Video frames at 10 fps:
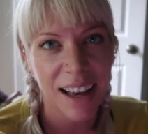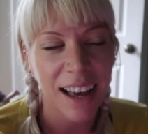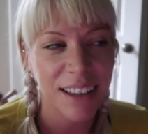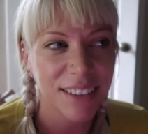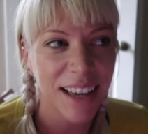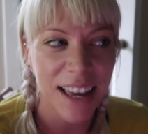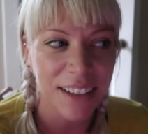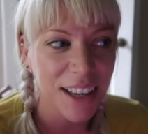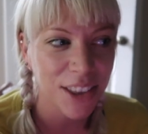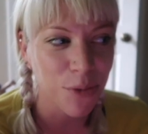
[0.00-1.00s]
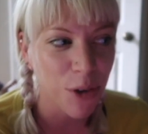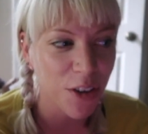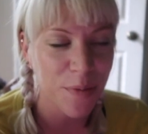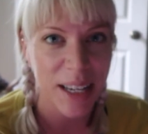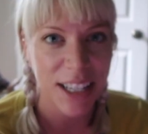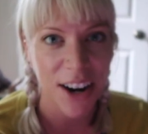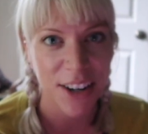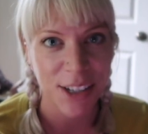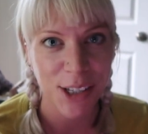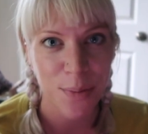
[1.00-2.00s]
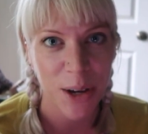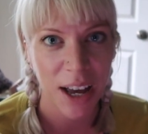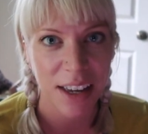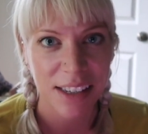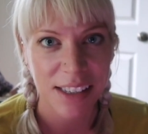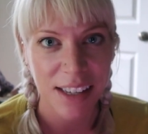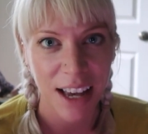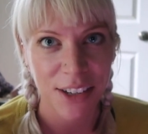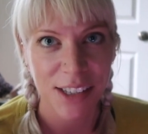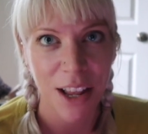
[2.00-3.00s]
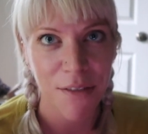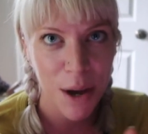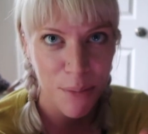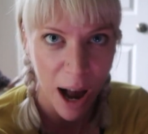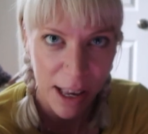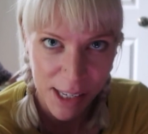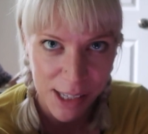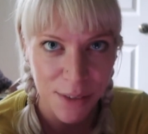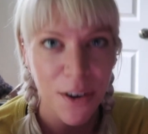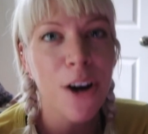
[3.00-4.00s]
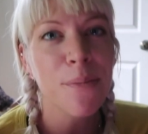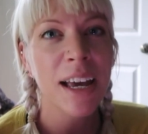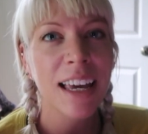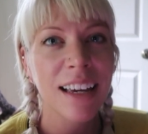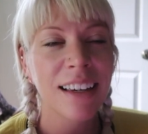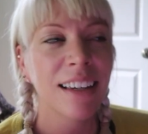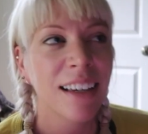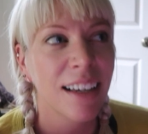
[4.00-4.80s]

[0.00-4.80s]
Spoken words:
I kind of like the role of being an artist because I just love that process of art making.